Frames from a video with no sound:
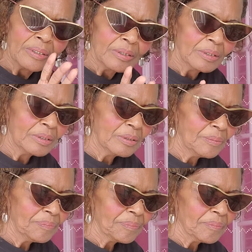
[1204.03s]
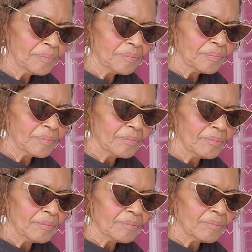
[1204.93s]

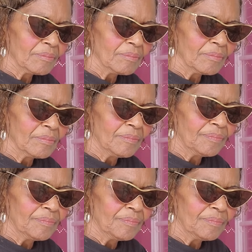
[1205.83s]
No one is speaking in this clip.